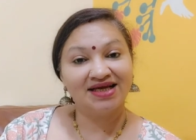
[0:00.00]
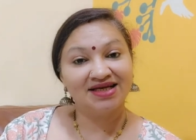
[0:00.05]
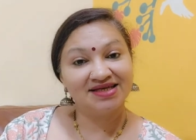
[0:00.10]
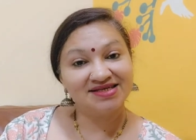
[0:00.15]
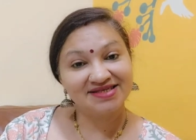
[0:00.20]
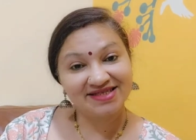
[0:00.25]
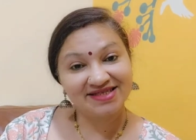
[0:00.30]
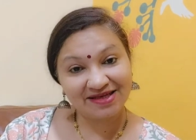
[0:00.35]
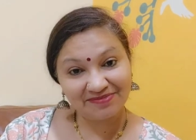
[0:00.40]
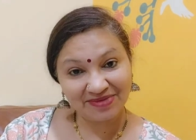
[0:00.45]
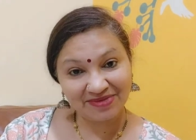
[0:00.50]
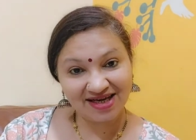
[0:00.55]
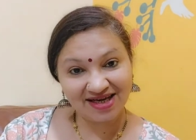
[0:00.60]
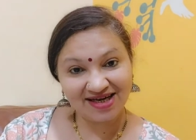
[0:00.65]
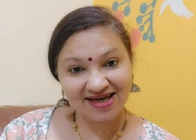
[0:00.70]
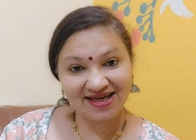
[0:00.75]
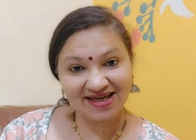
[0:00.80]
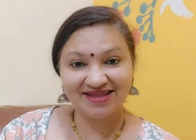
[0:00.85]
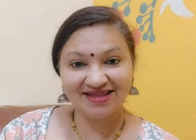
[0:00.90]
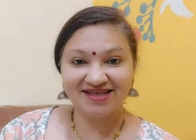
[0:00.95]

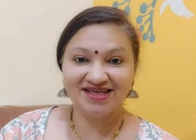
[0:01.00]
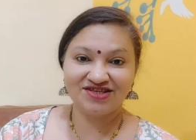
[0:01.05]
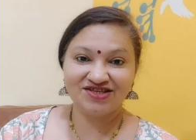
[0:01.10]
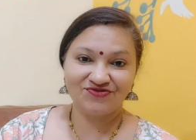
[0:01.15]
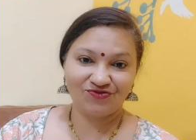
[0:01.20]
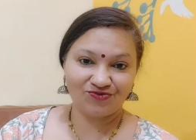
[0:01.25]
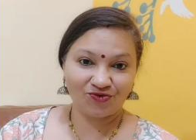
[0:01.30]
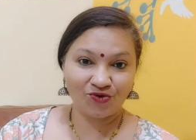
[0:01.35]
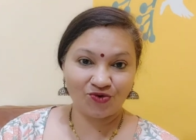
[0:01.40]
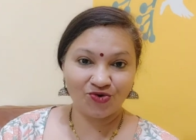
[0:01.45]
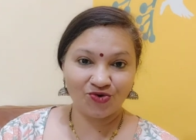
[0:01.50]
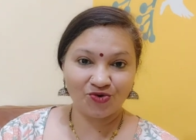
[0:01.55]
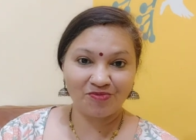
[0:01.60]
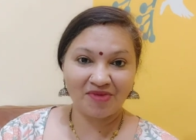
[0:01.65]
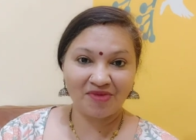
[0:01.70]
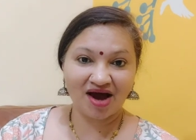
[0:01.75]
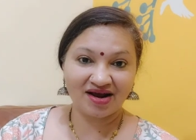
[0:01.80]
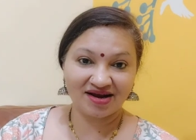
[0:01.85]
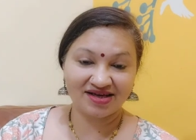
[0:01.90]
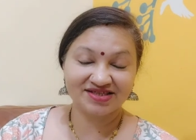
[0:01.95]
Similarly, these four
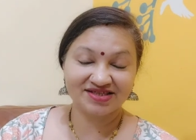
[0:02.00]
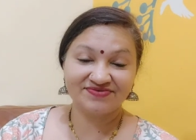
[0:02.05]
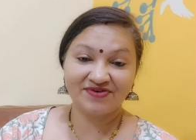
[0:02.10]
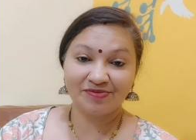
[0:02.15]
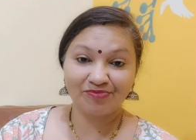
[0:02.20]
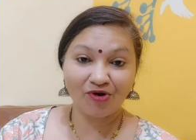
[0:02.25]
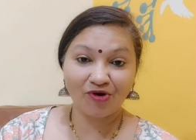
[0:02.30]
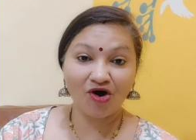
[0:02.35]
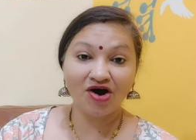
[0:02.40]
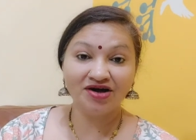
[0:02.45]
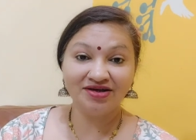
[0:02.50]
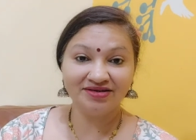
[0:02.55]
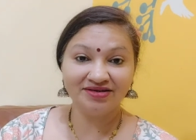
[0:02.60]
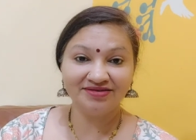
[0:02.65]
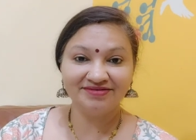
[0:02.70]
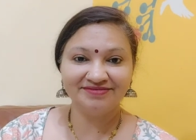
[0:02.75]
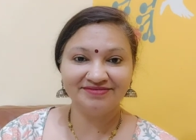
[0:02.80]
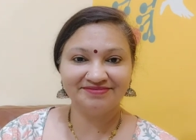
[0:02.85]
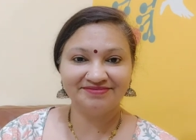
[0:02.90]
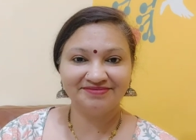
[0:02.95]
Kumaras were born.
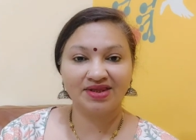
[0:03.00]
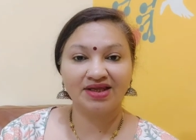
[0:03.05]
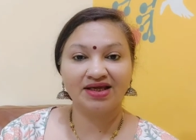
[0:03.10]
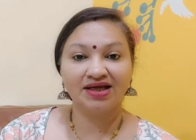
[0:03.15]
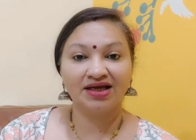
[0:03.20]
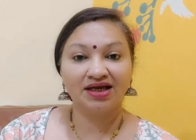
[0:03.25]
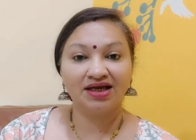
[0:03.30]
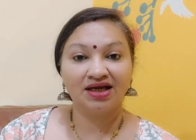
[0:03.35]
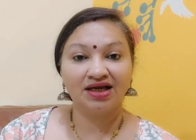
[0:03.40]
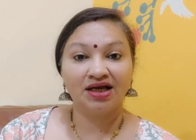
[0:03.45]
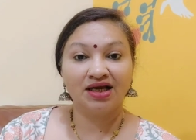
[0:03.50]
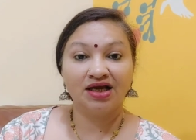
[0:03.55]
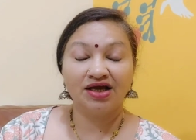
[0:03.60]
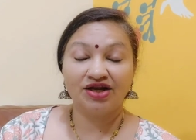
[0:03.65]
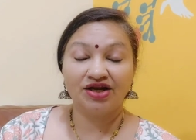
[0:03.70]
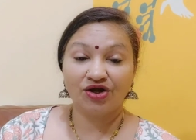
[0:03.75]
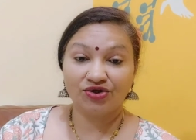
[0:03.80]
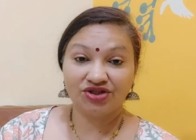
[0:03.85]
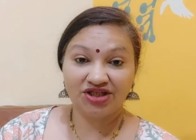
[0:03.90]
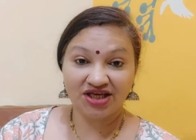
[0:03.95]

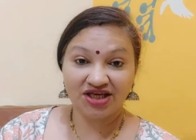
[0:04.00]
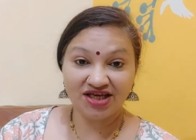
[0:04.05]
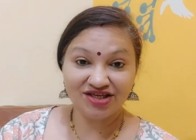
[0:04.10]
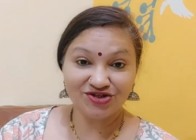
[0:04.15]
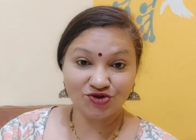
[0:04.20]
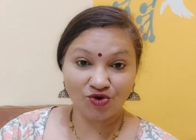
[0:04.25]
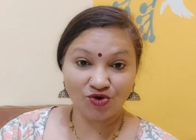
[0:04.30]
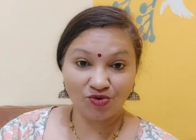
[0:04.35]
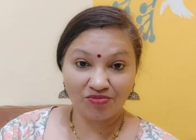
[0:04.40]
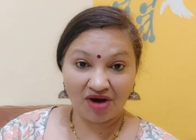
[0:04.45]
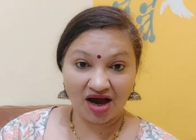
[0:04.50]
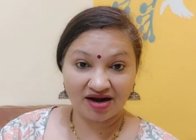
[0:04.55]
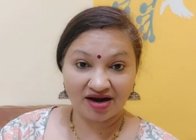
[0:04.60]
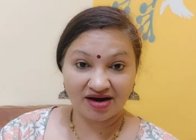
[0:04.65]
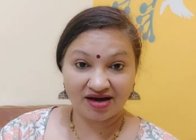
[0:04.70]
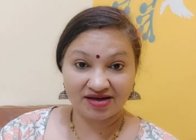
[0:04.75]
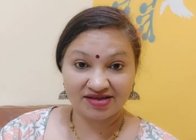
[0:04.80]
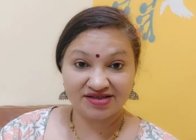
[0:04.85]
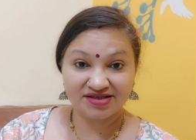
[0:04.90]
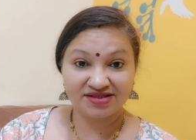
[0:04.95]
Now these
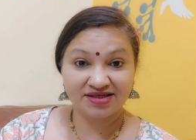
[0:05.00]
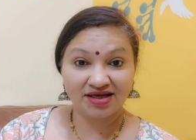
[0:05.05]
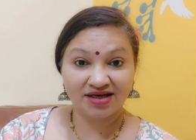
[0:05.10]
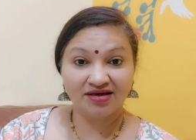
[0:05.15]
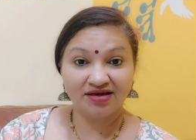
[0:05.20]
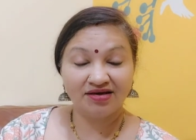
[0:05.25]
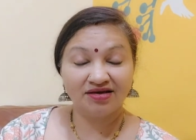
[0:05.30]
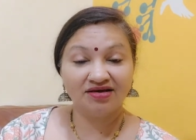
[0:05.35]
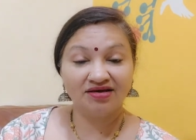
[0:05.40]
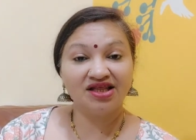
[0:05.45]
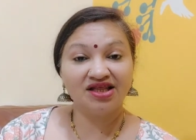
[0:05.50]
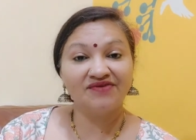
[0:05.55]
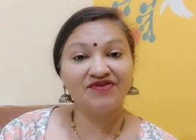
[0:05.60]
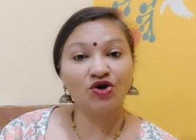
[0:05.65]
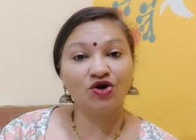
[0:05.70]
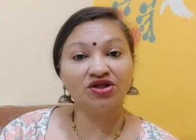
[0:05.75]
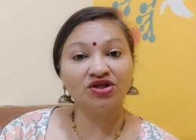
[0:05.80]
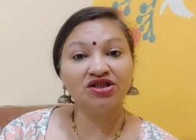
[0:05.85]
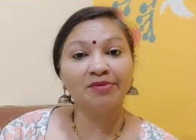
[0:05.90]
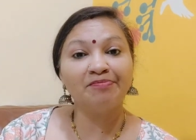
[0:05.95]
Kumaras, they were
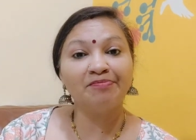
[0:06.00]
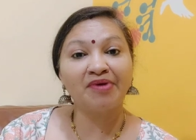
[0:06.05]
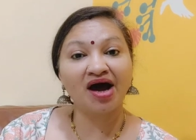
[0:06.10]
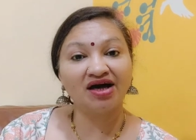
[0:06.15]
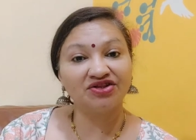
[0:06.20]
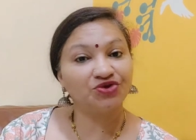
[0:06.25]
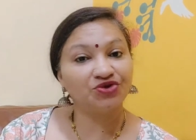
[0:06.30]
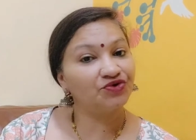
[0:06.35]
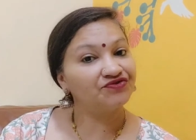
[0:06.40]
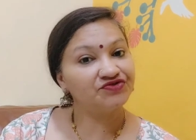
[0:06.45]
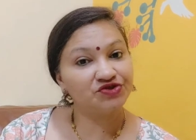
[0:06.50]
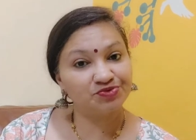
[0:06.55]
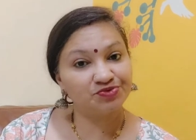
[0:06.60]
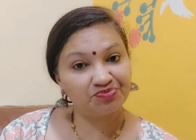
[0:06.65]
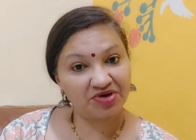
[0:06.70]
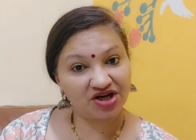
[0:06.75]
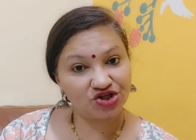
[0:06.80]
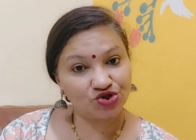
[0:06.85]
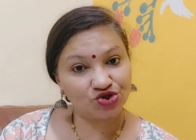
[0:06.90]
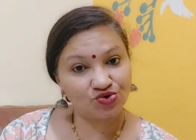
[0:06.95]
on the path of
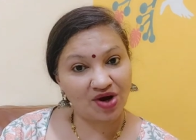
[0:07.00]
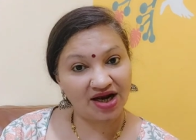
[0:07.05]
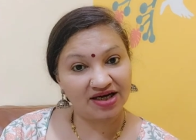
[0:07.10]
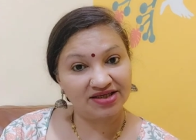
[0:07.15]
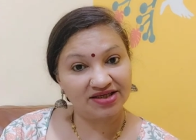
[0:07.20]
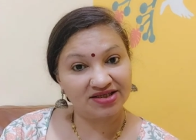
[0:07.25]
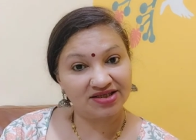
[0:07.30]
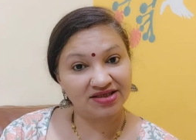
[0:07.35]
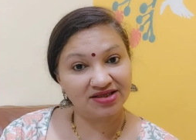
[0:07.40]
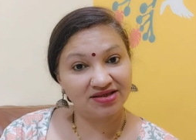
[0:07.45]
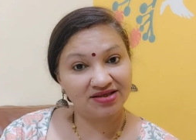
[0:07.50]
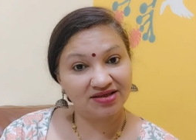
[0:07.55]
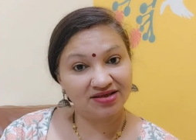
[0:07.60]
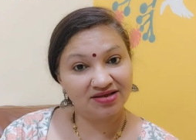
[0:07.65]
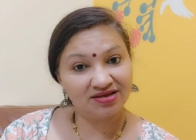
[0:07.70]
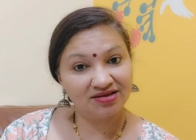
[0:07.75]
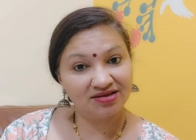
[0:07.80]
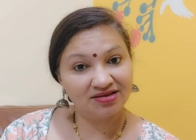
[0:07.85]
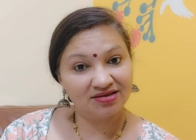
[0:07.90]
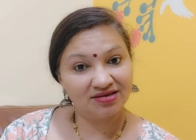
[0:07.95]
spirituality.
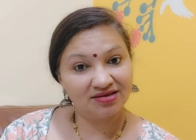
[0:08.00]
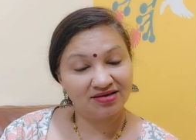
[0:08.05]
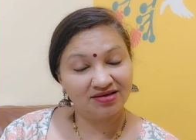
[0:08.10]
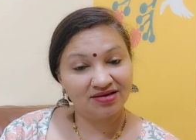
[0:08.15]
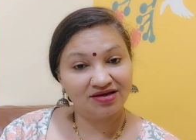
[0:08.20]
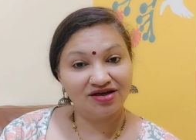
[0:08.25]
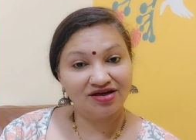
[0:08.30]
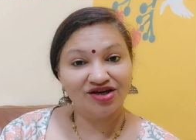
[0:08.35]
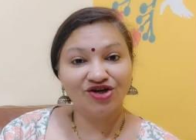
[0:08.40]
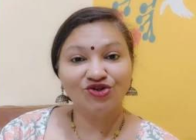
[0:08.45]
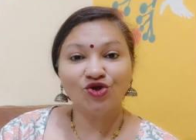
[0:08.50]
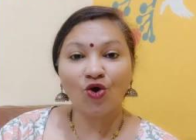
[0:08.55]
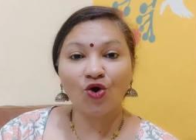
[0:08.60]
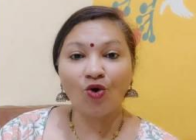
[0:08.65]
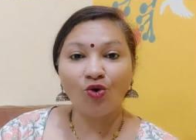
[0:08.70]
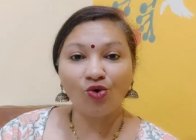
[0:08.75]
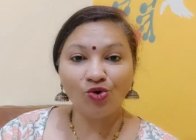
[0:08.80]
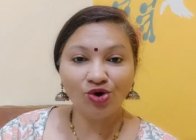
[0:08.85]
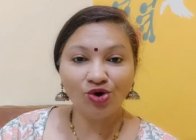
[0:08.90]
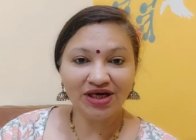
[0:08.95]
The
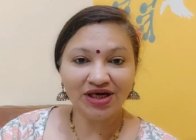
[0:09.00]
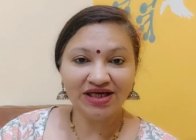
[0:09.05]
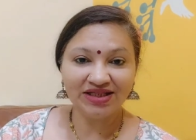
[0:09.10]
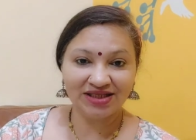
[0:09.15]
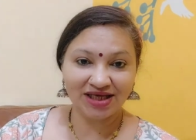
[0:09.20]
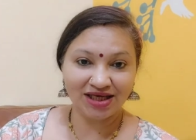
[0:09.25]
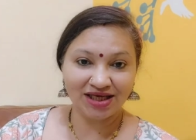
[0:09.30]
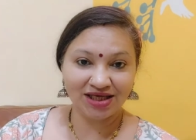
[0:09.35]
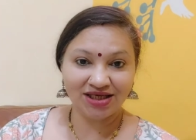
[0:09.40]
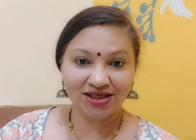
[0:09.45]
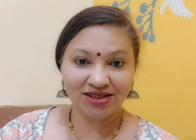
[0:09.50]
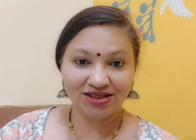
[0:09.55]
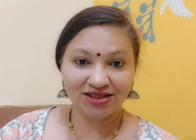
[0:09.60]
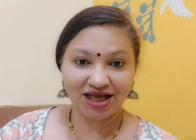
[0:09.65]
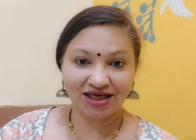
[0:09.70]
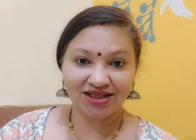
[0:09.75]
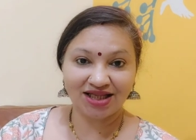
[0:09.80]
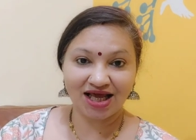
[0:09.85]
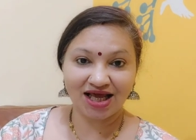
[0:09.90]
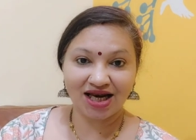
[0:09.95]
only thing
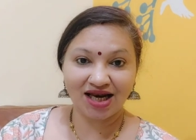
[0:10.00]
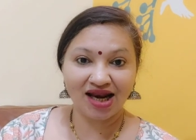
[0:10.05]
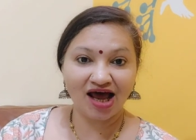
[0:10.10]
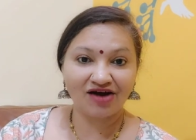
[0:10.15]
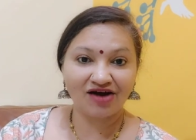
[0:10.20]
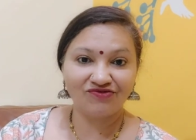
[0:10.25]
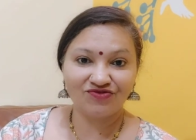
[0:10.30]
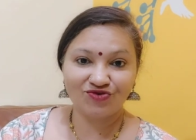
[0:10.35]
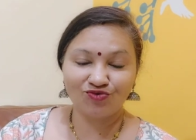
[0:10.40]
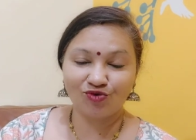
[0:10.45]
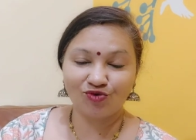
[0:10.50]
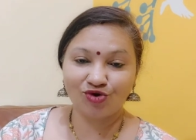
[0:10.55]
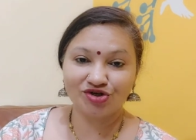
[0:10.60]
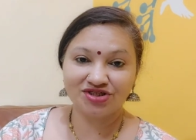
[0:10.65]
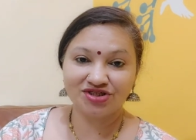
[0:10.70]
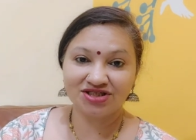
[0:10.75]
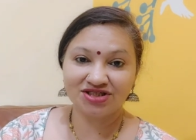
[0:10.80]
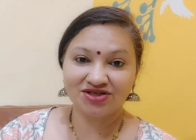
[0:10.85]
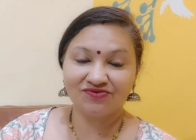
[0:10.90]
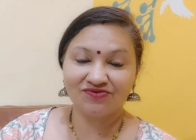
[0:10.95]
that they loved
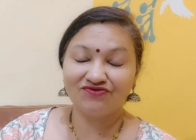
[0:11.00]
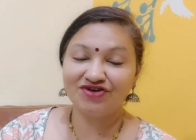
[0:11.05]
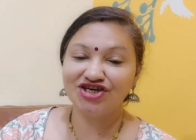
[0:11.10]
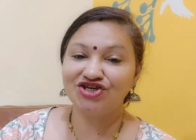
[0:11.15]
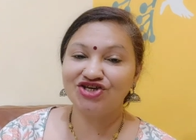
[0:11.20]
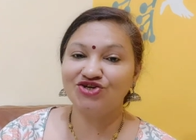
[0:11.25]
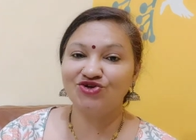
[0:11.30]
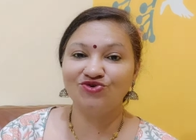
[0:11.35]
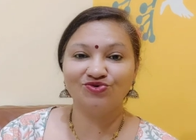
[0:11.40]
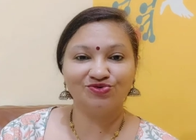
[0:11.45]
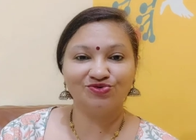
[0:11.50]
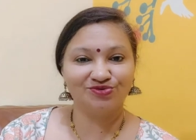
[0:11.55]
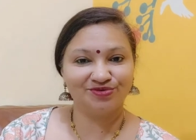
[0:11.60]
was Vishnu.